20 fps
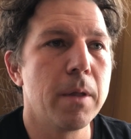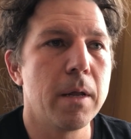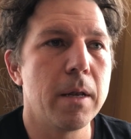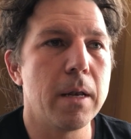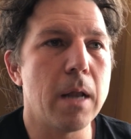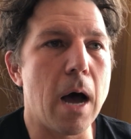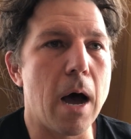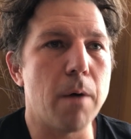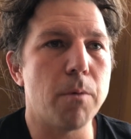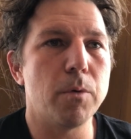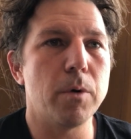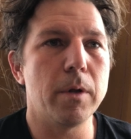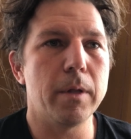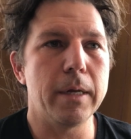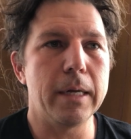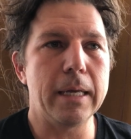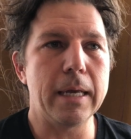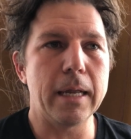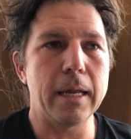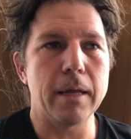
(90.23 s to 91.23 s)
not really
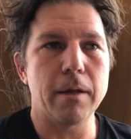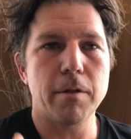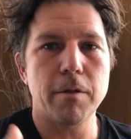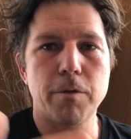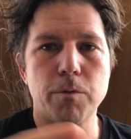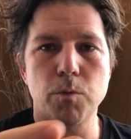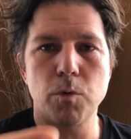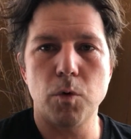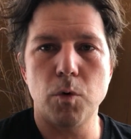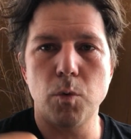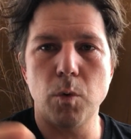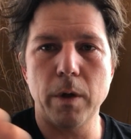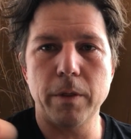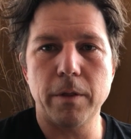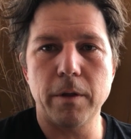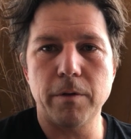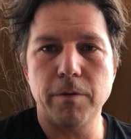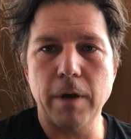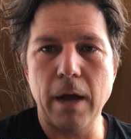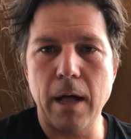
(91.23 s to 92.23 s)
getting through what
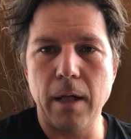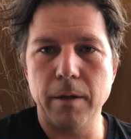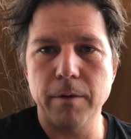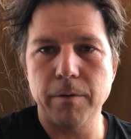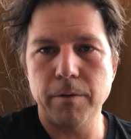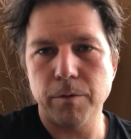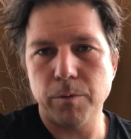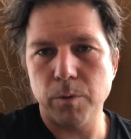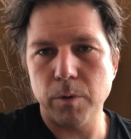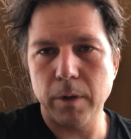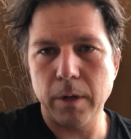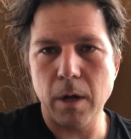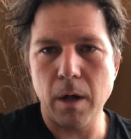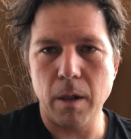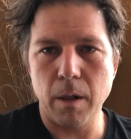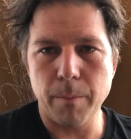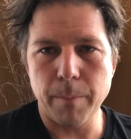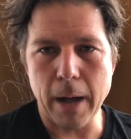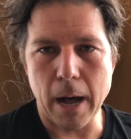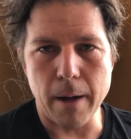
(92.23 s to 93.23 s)
the challenge is really
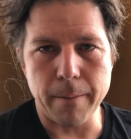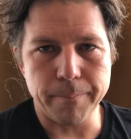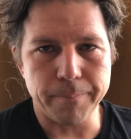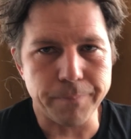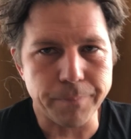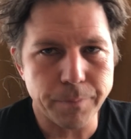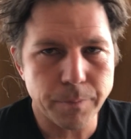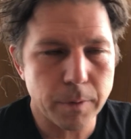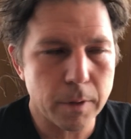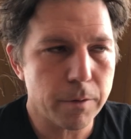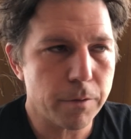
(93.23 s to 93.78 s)
all about.